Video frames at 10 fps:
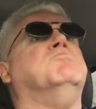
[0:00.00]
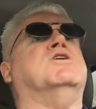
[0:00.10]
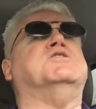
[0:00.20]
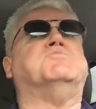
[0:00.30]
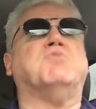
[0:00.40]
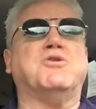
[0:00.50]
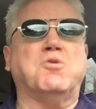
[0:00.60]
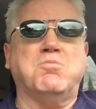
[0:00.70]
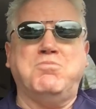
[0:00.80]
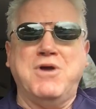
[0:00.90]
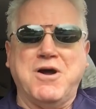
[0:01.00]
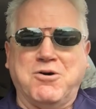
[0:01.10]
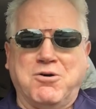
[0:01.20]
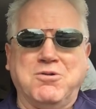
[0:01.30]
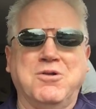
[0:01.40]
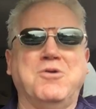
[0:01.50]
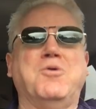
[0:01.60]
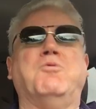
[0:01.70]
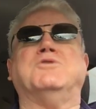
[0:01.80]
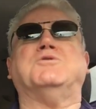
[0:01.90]
But his brother Bill
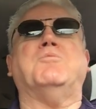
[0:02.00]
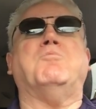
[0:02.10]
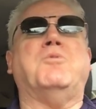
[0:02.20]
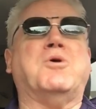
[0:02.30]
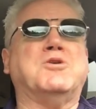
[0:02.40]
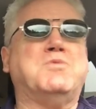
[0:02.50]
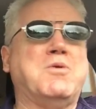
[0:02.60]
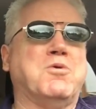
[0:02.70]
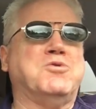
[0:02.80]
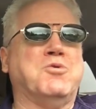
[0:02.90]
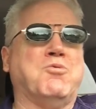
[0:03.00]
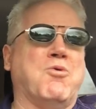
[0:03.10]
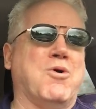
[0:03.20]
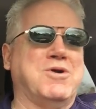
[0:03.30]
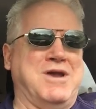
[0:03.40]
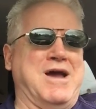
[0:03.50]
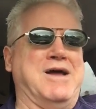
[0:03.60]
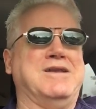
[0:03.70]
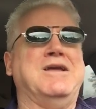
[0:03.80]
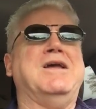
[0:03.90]
was, a, because we weren't in the war
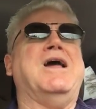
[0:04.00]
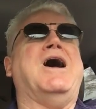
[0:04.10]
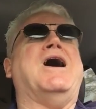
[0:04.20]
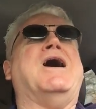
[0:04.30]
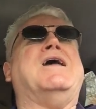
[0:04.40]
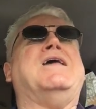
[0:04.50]
yet, uh,